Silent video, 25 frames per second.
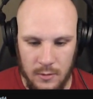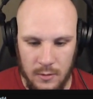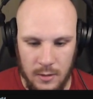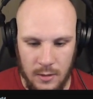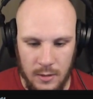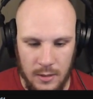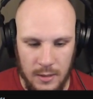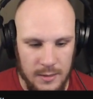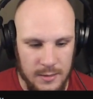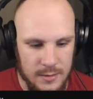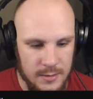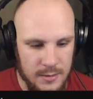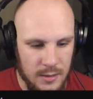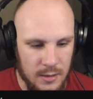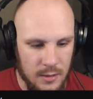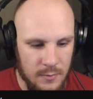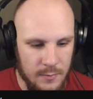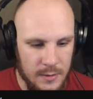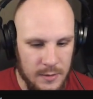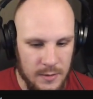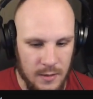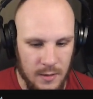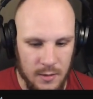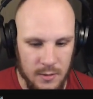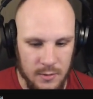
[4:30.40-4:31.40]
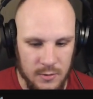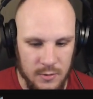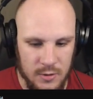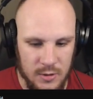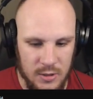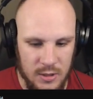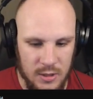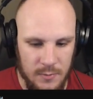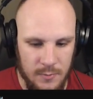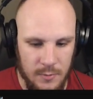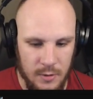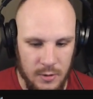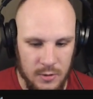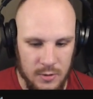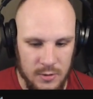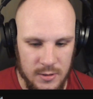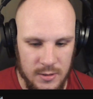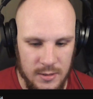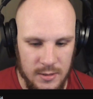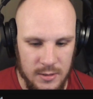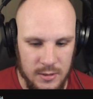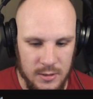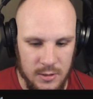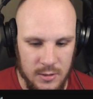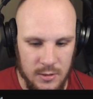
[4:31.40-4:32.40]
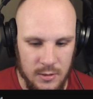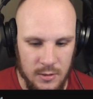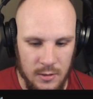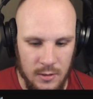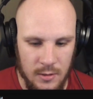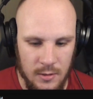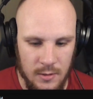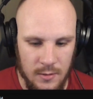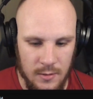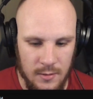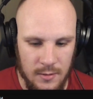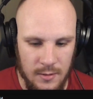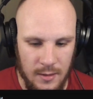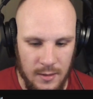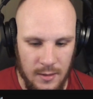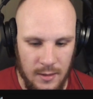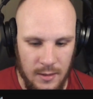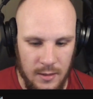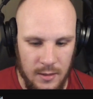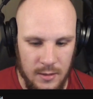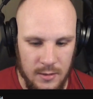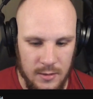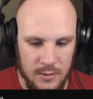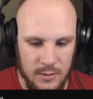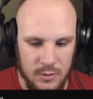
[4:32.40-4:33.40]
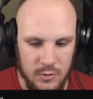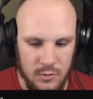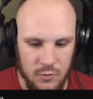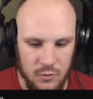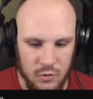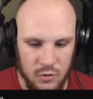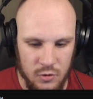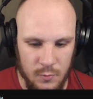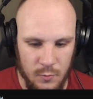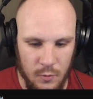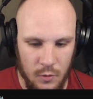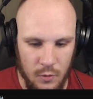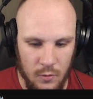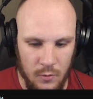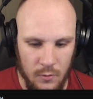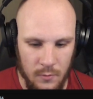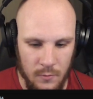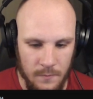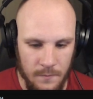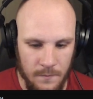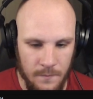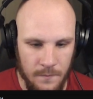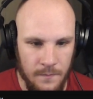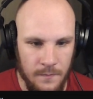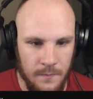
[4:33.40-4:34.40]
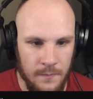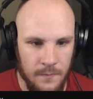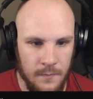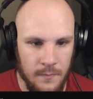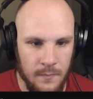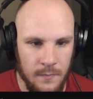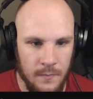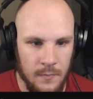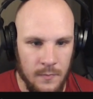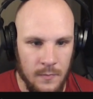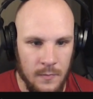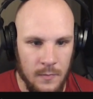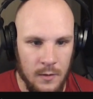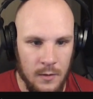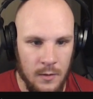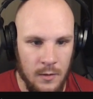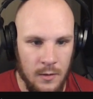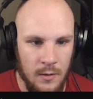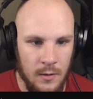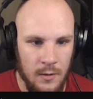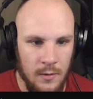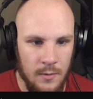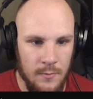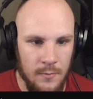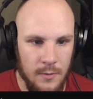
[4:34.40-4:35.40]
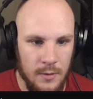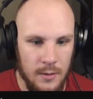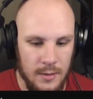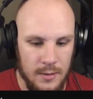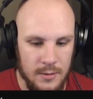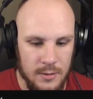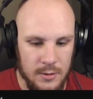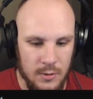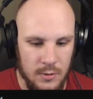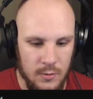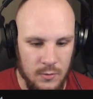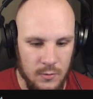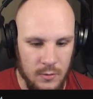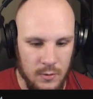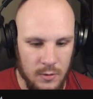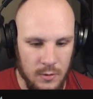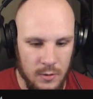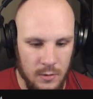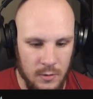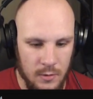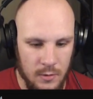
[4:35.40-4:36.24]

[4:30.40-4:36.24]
It's a little bit hard to see because this thing here is so small. Let's look.